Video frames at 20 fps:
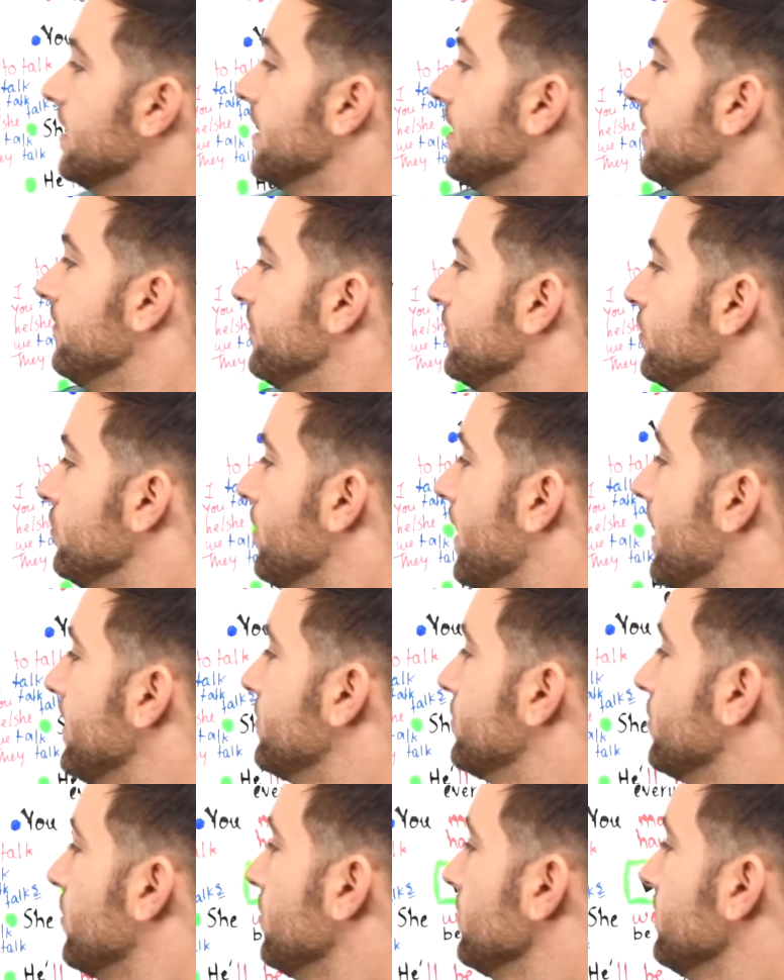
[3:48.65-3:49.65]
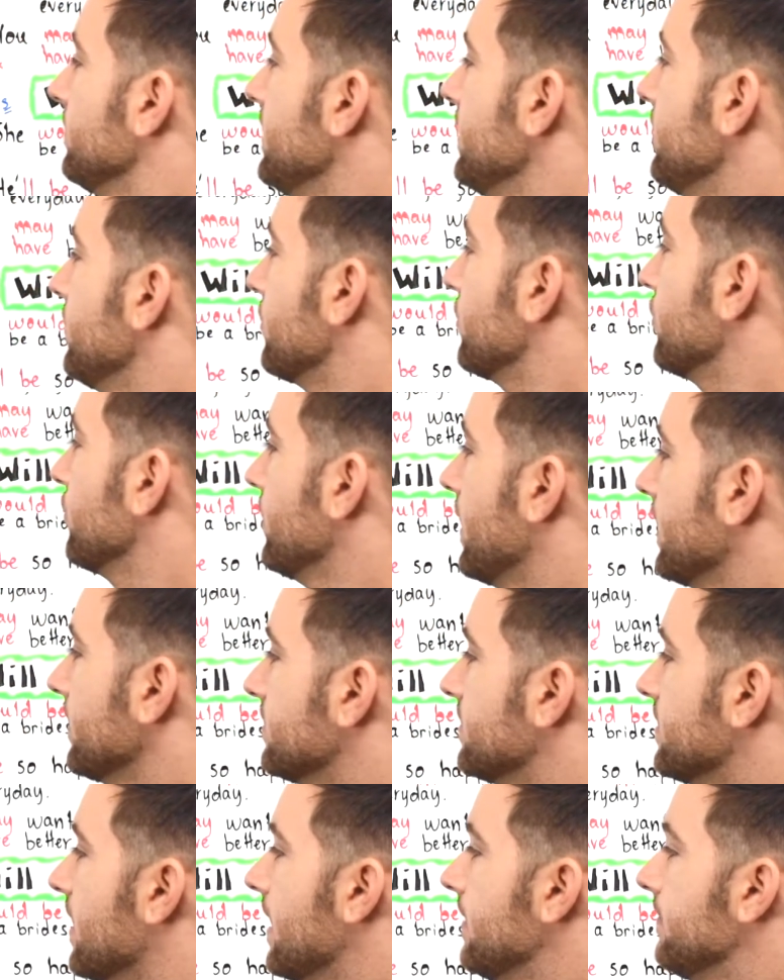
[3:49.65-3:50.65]
If you had told me the
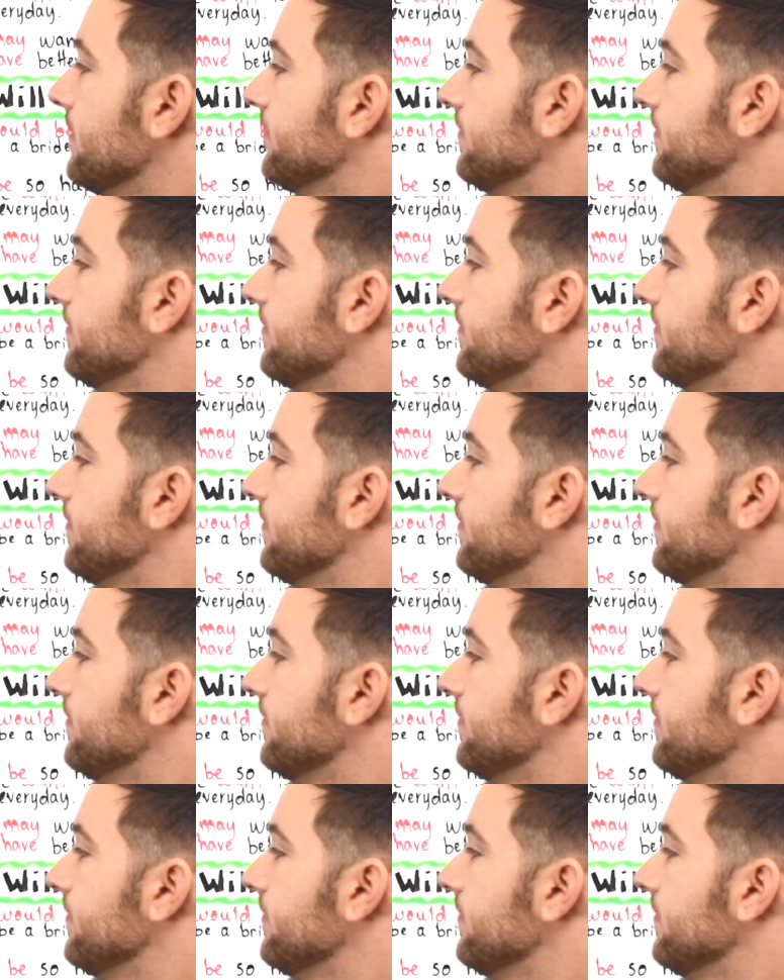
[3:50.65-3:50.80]
correct time